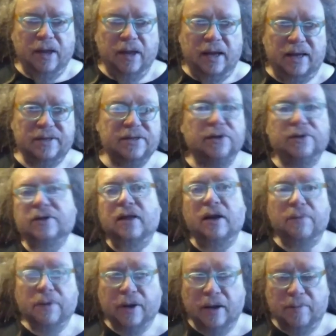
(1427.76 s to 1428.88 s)
is social
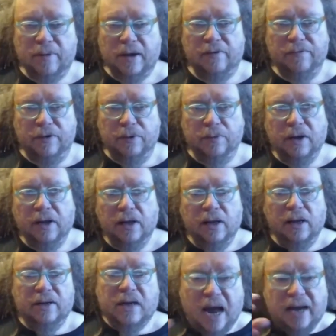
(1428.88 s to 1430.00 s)
networking bad for you? Well,
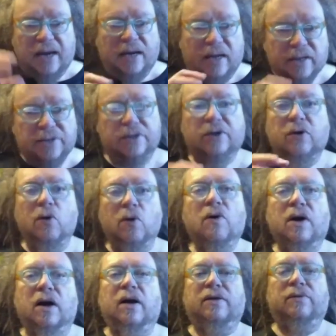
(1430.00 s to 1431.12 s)
not in its
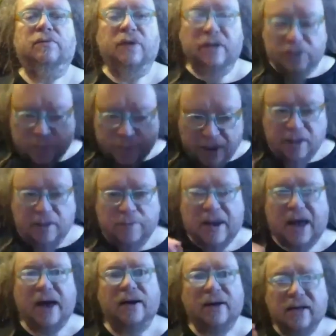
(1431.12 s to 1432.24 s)
core. What's really
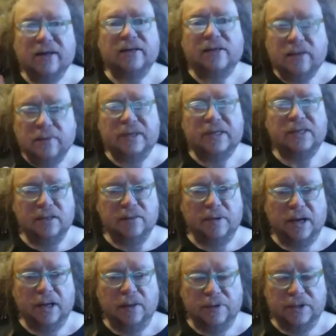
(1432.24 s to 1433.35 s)
bad is the business
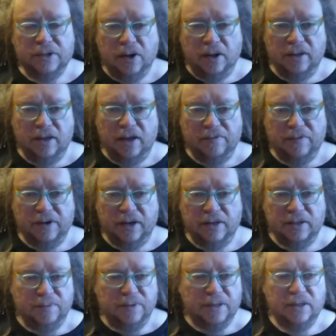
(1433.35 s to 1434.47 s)
model, what's called the
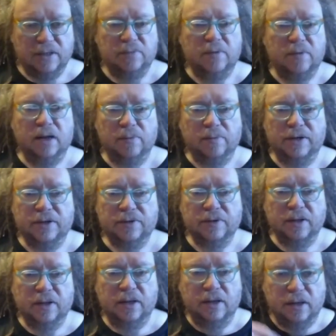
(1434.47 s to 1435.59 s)
advertising business model, but it's
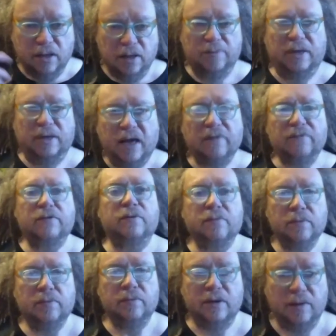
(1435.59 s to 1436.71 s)
really a behavior
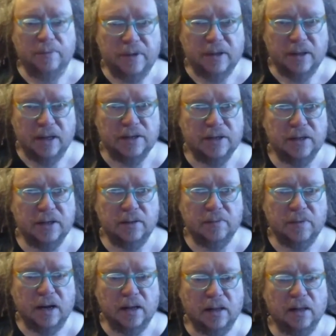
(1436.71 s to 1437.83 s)
manipulation
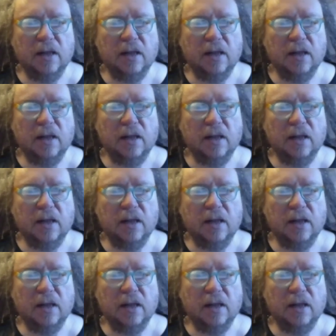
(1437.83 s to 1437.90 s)
model.